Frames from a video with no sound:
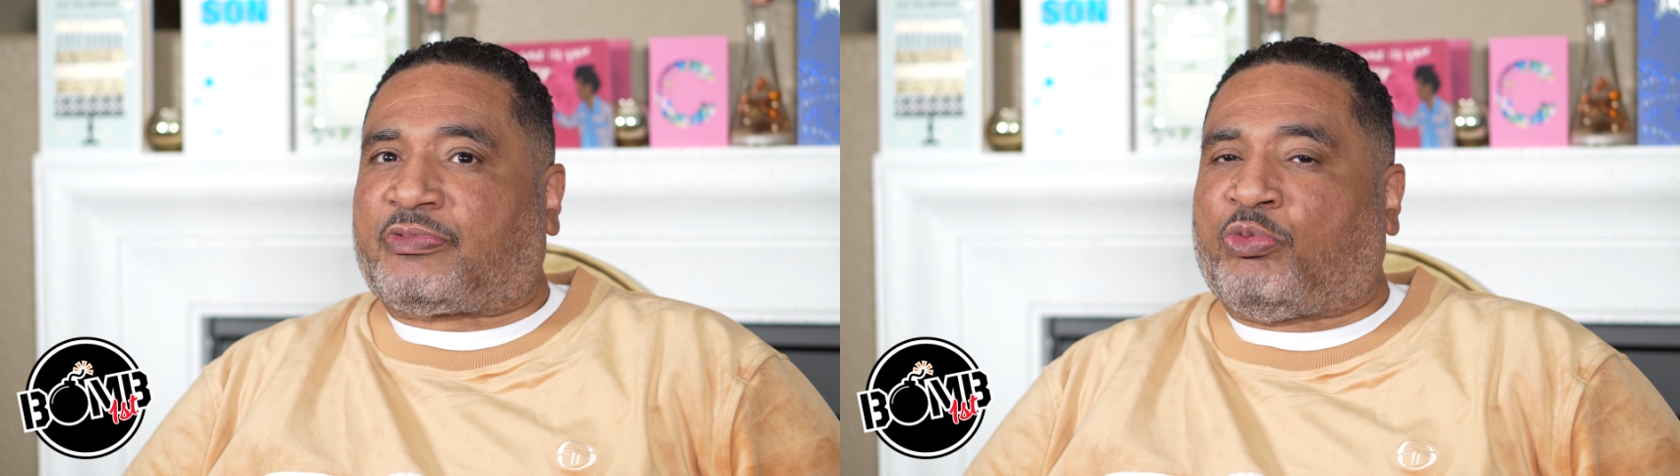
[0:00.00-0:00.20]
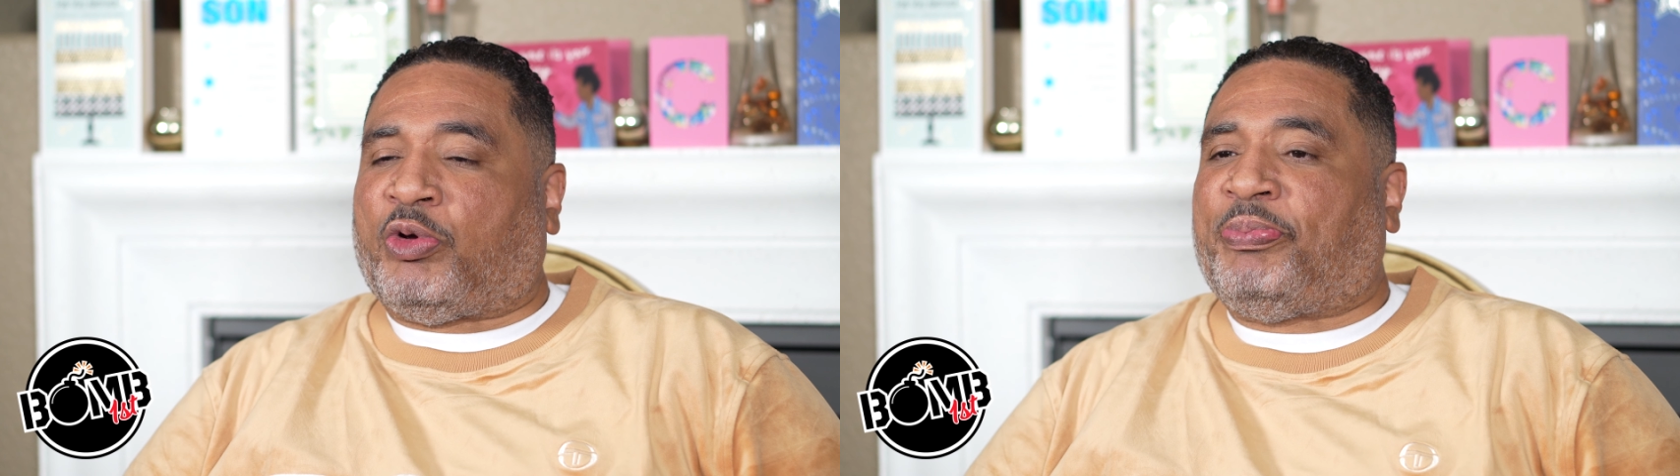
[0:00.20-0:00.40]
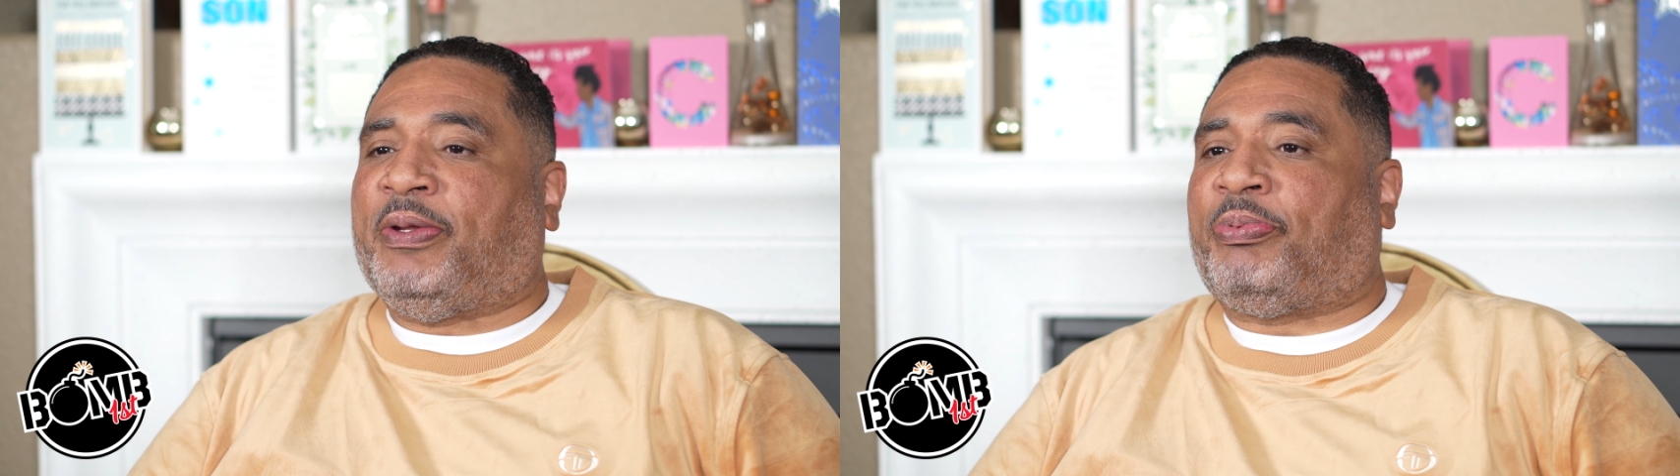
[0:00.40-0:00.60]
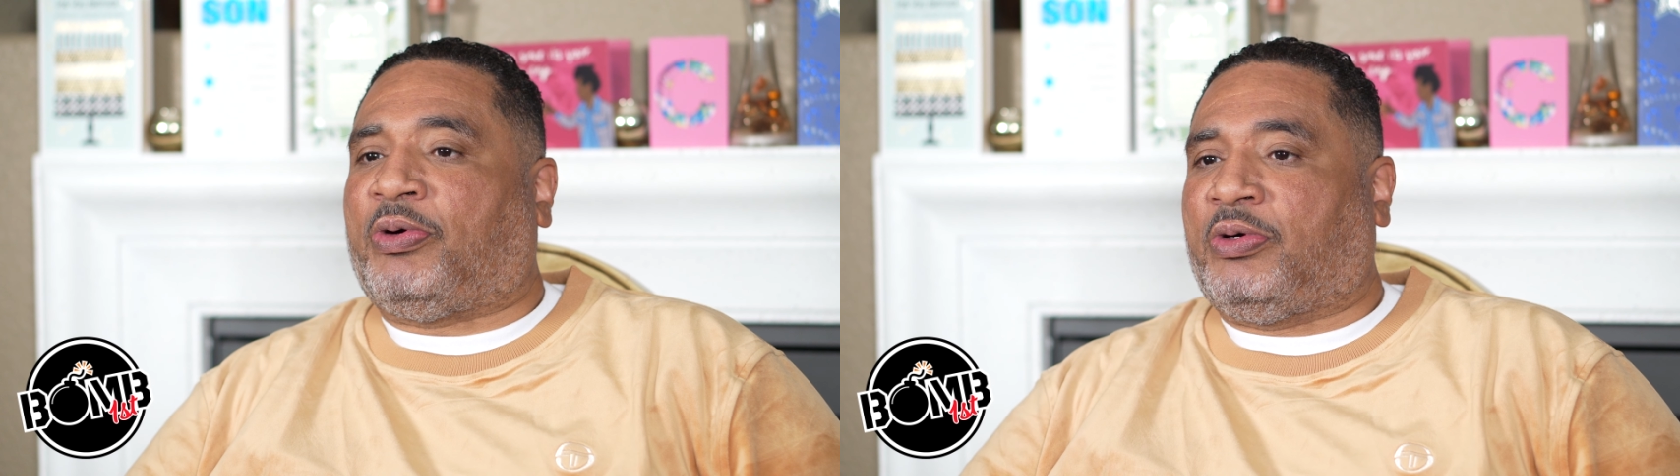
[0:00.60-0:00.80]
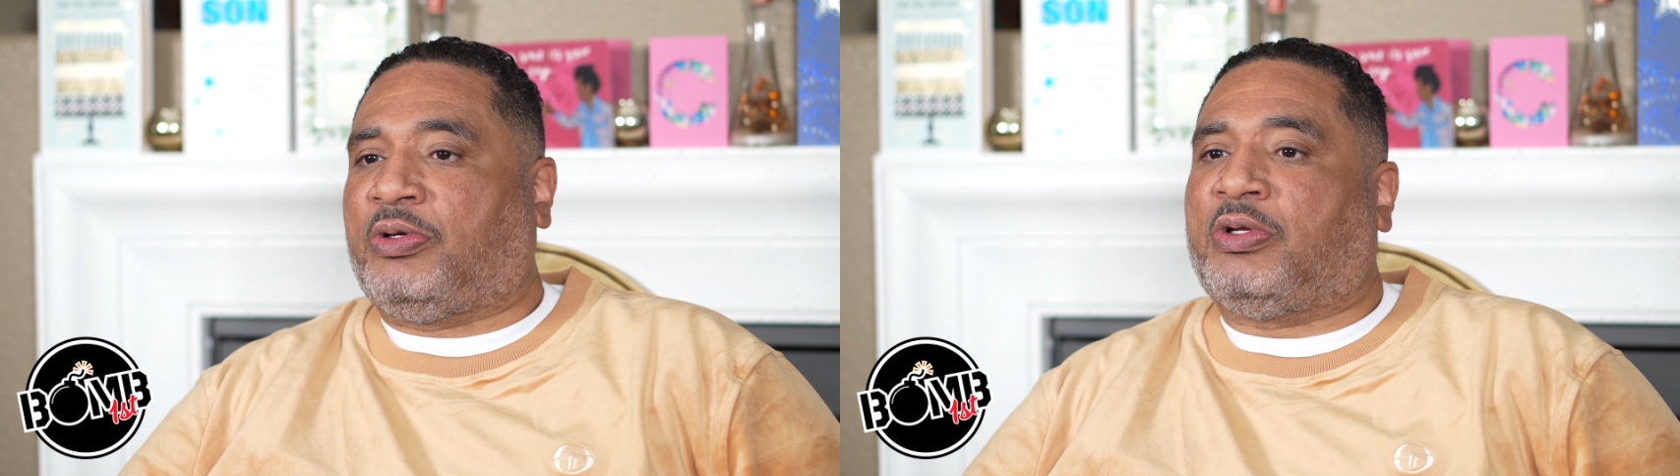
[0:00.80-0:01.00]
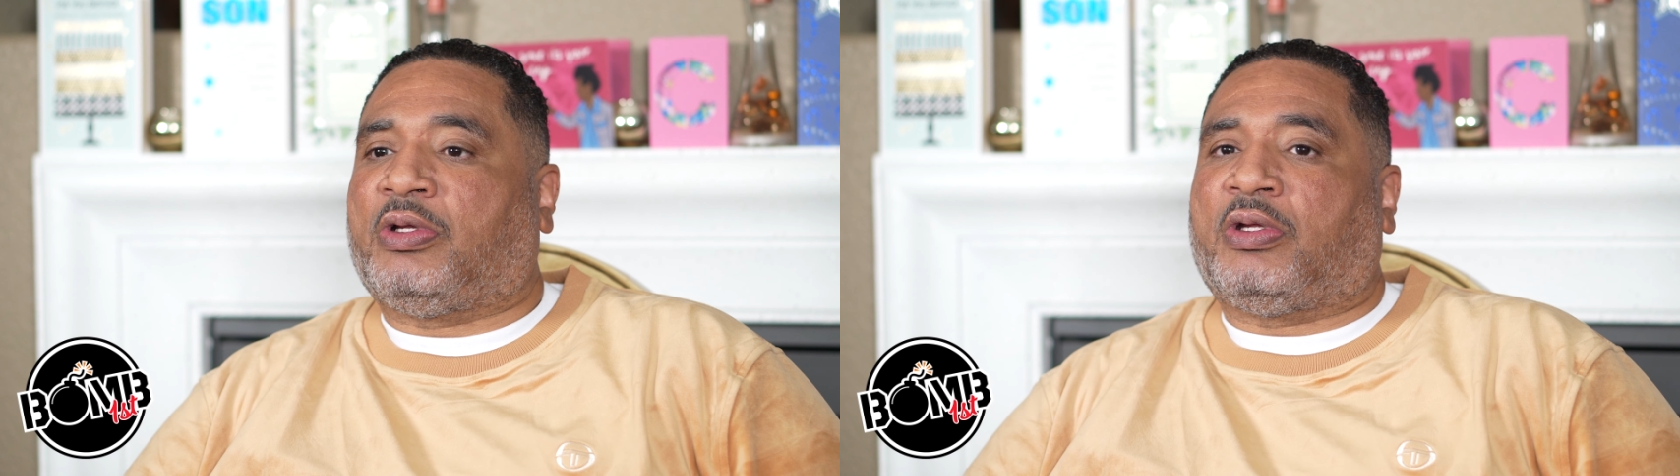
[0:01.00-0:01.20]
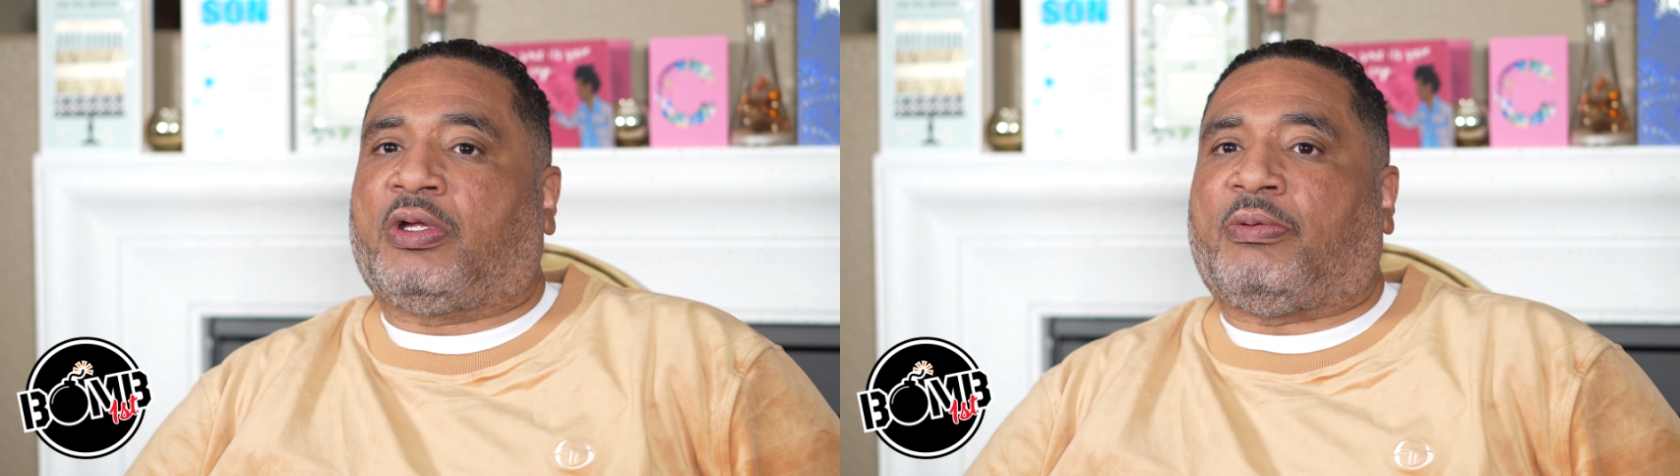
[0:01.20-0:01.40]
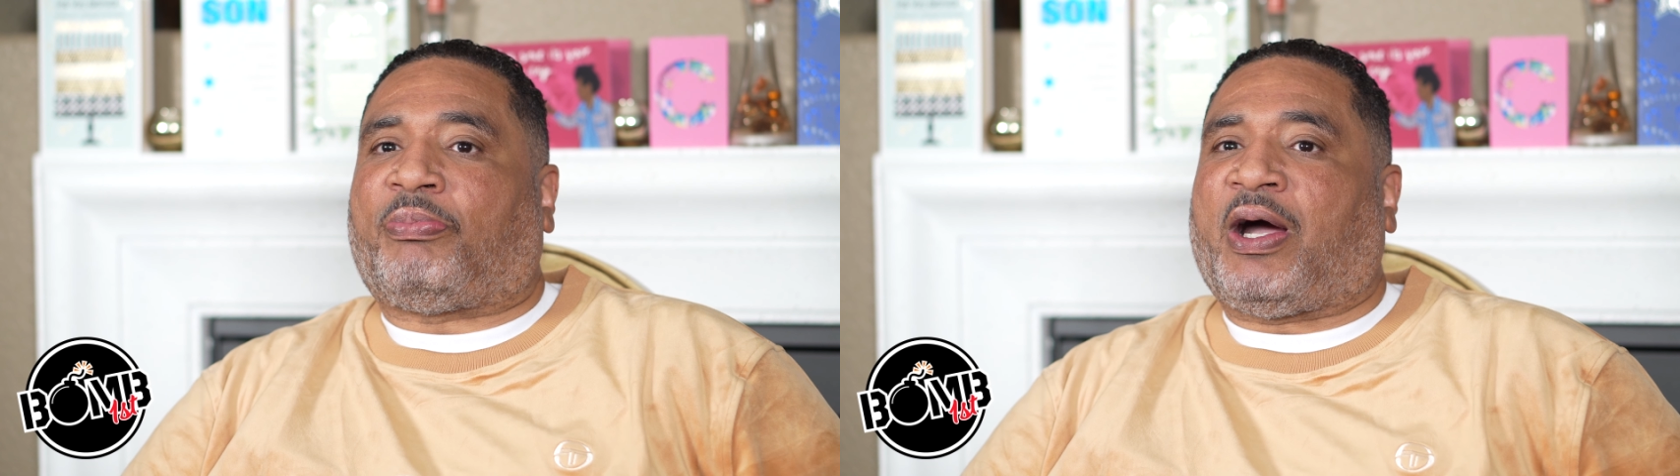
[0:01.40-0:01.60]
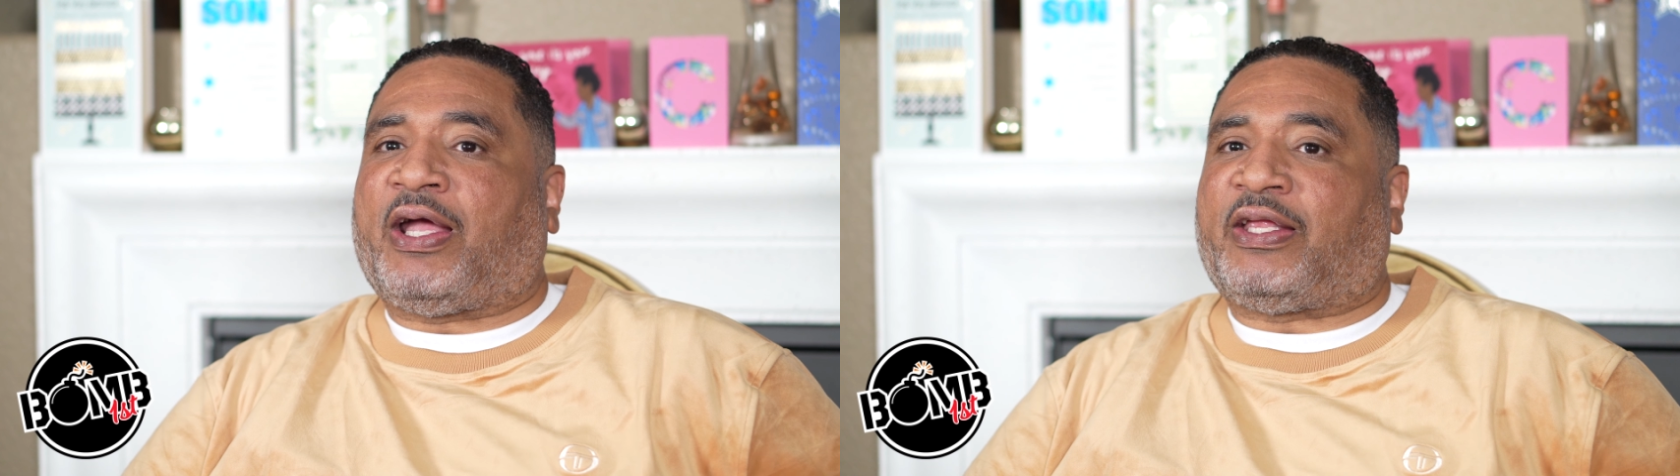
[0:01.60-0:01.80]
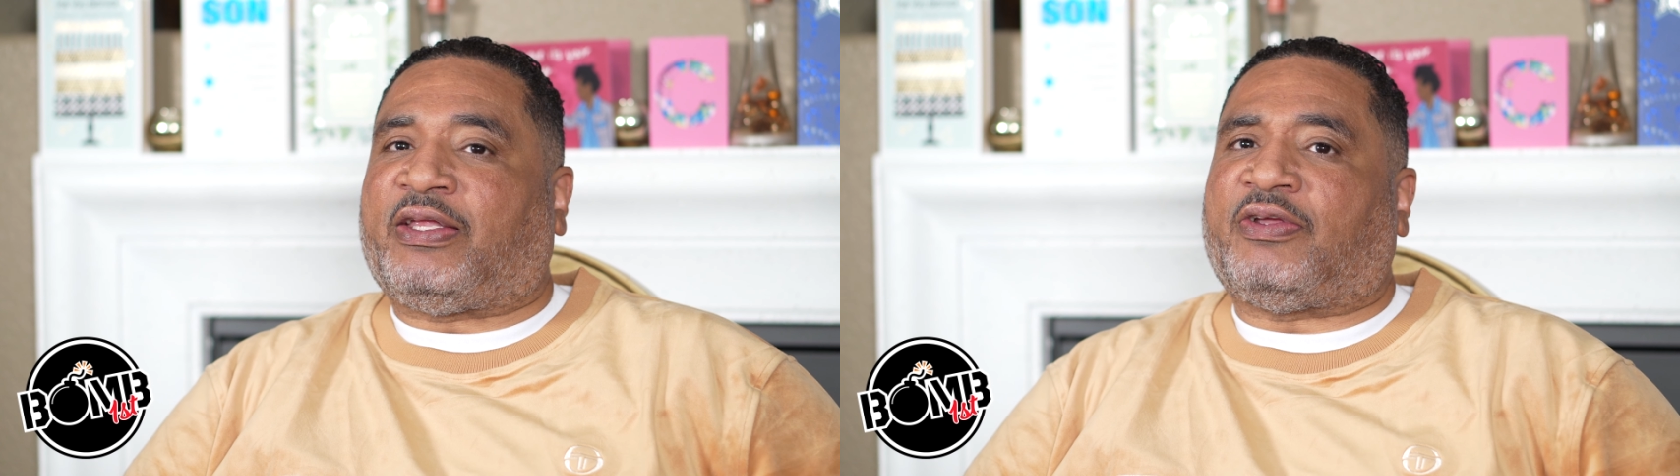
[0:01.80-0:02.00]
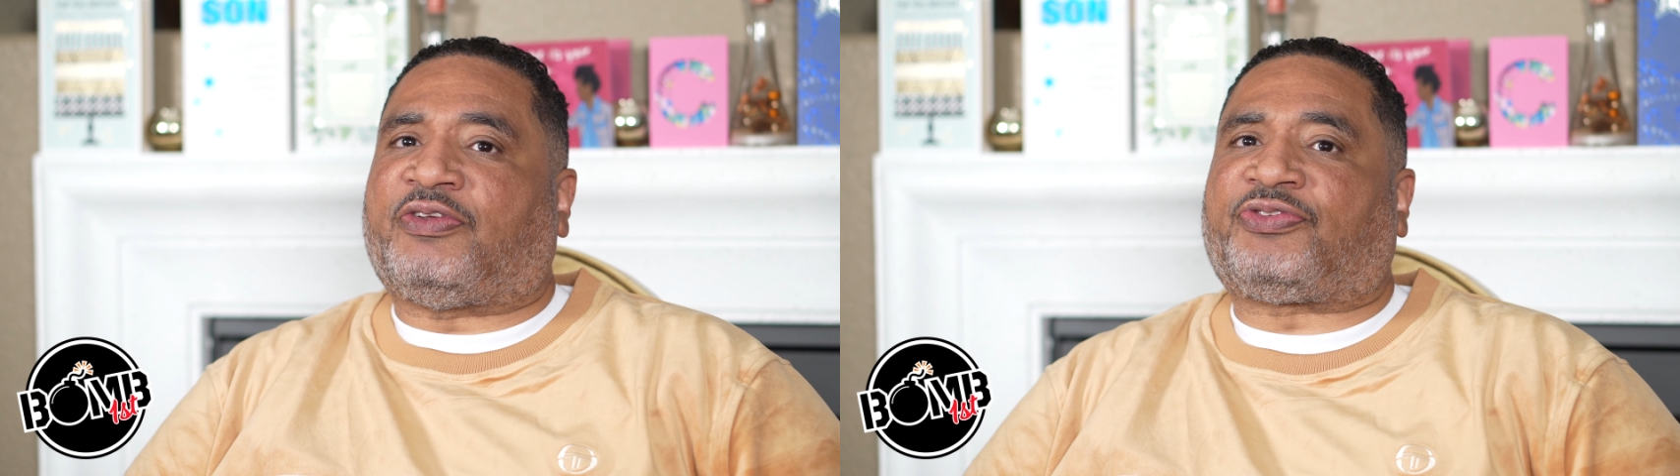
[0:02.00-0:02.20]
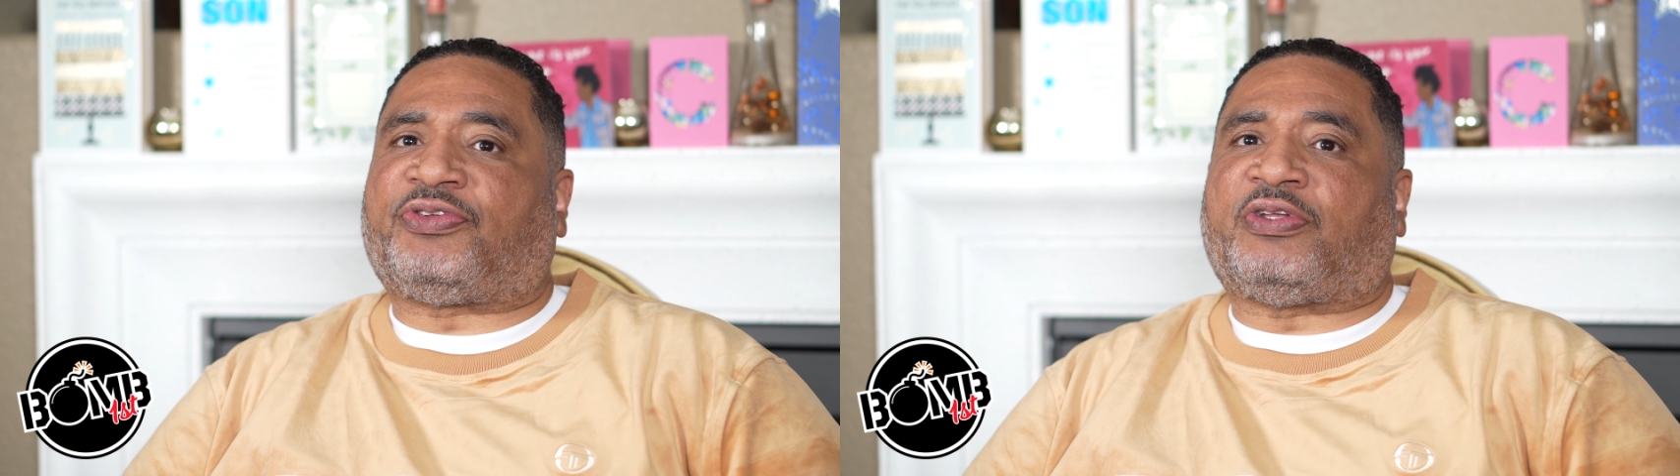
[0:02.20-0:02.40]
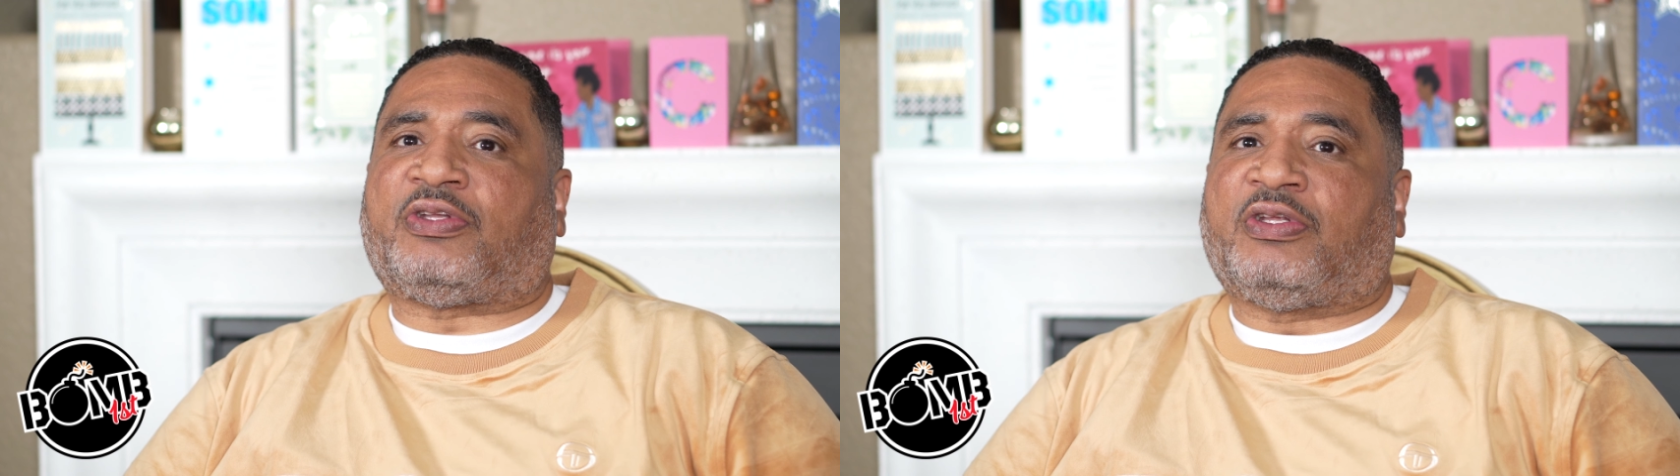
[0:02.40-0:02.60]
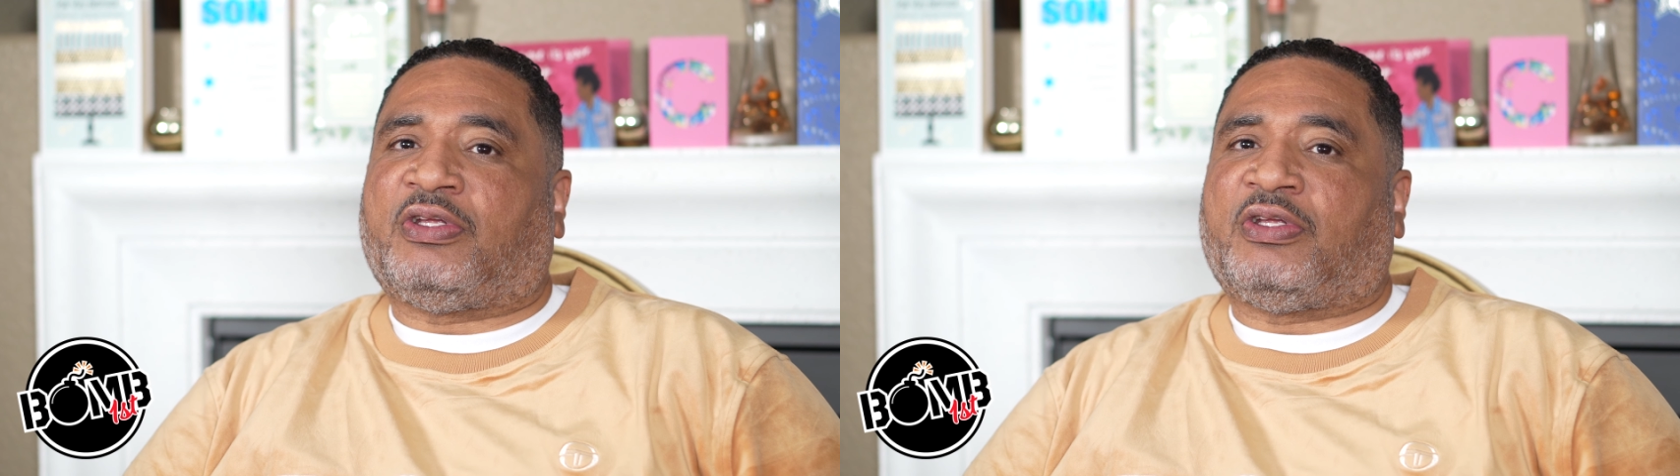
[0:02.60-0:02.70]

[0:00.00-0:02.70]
with people and buy gifts and